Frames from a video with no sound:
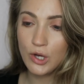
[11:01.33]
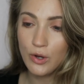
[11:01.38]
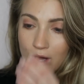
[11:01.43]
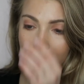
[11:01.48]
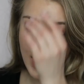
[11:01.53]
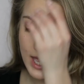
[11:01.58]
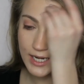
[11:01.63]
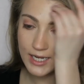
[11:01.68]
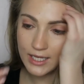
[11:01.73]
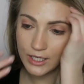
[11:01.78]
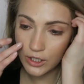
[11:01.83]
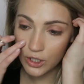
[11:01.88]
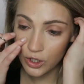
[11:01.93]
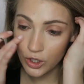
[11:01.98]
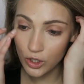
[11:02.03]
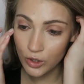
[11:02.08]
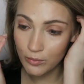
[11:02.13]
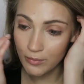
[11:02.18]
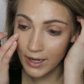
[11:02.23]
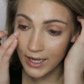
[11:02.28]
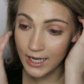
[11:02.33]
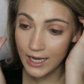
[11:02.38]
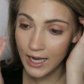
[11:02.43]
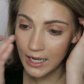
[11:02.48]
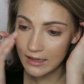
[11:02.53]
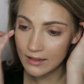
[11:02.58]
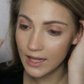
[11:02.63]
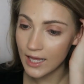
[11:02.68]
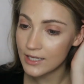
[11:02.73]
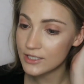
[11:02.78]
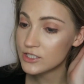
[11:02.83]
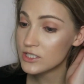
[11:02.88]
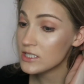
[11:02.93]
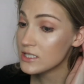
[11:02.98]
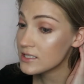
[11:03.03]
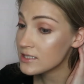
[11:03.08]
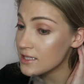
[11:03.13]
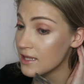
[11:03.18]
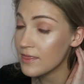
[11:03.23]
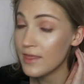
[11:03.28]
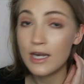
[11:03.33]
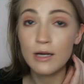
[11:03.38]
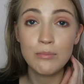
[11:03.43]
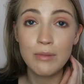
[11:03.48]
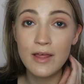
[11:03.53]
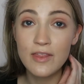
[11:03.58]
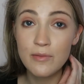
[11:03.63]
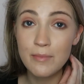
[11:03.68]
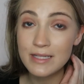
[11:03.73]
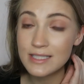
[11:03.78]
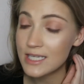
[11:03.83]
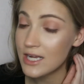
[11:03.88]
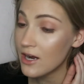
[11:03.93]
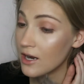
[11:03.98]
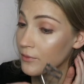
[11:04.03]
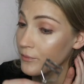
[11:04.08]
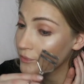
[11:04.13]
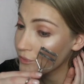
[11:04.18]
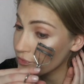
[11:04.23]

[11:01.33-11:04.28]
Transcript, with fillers: go ahead and curl my eyelashes and then apply the mascara.